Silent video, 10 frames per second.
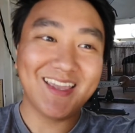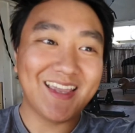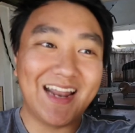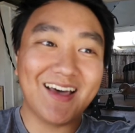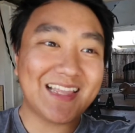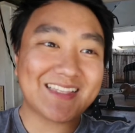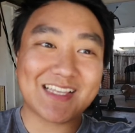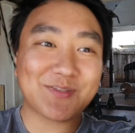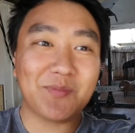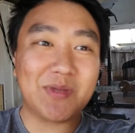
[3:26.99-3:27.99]
You know,
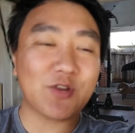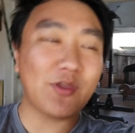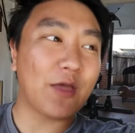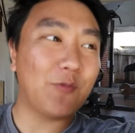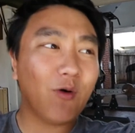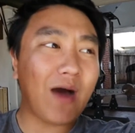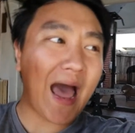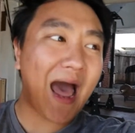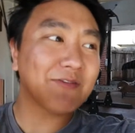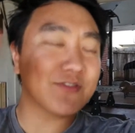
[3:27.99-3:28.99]
that's pretty much it. Like, we don't
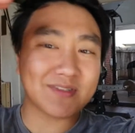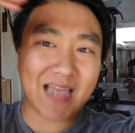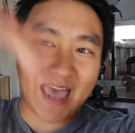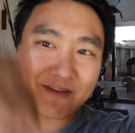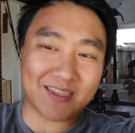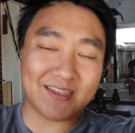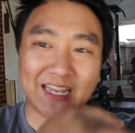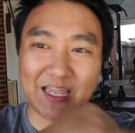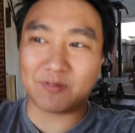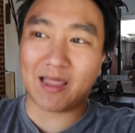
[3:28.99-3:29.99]
have to dive in
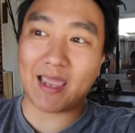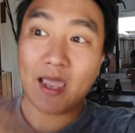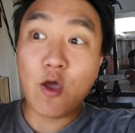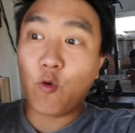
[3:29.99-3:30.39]
deep, like,